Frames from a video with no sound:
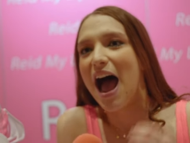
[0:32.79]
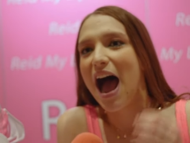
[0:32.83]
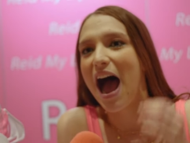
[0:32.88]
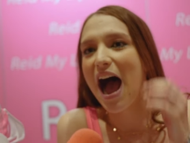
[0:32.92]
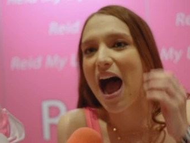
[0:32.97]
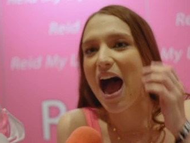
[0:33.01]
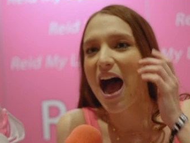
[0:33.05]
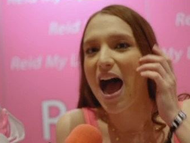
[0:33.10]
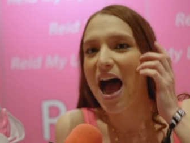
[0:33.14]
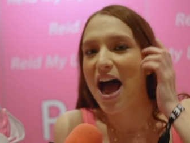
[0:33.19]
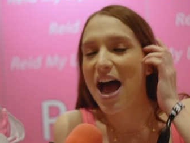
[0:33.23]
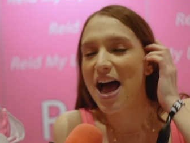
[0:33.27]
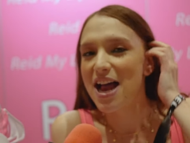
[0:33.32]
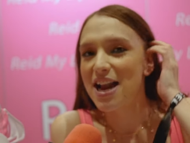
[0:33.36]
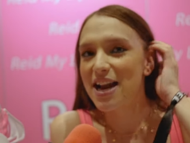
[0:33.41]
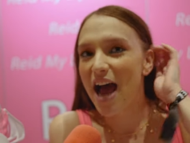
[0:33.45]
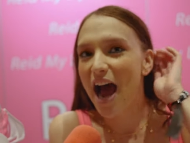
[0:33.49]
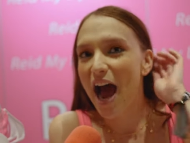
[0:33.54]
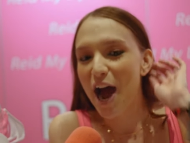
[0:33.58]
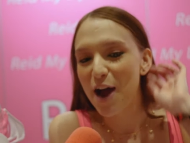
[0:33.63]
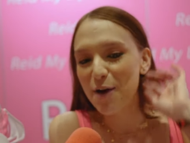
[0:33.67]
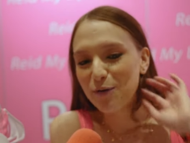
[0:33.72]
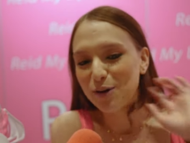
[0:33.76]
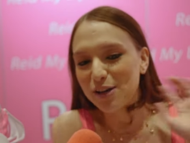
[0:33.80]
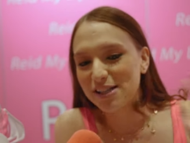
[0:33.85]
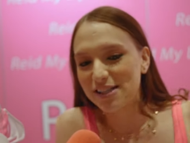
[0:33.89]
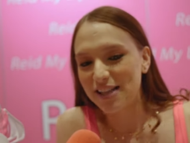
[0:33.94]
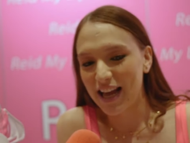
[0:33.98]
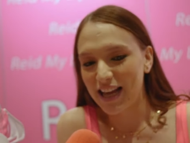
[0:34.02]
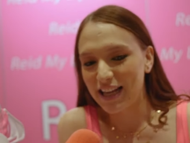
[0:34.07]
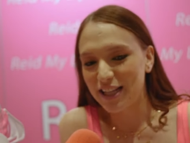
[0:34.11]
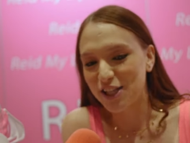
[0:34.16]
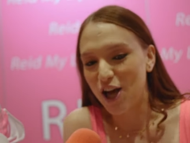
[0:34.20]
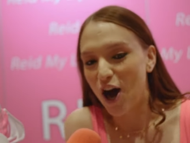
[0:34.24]
And I was
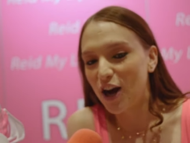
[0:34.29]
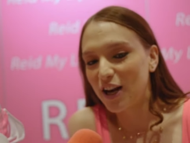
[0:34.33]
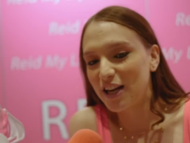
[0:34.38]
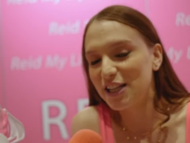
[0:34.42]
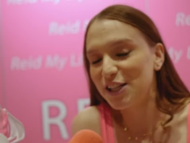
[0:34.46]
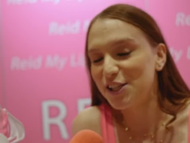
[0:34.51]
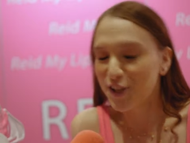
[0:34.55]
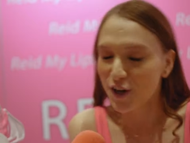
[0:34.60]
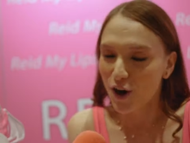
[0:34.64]
like talking